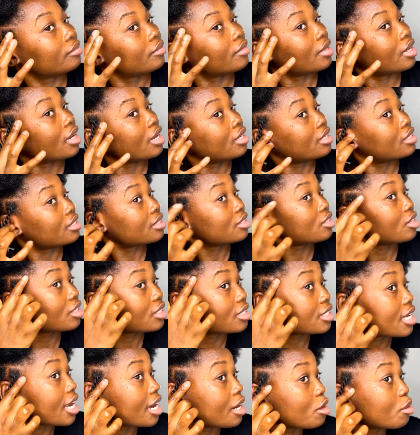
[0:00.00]
And it's
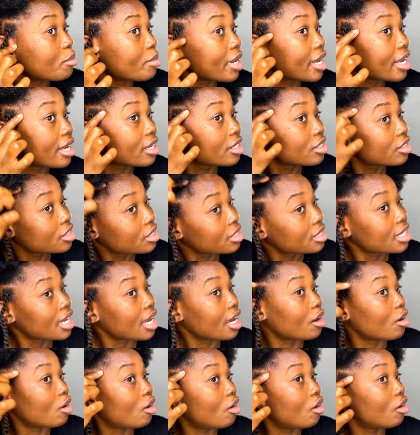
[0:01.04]
not tied on my edges
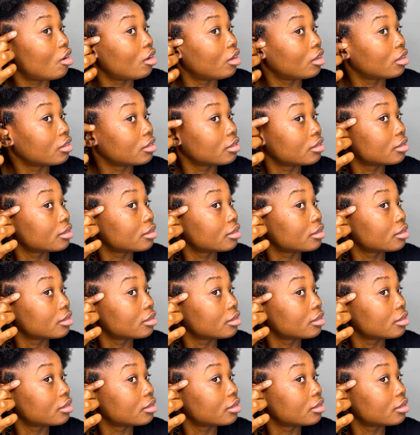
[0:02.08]
at all.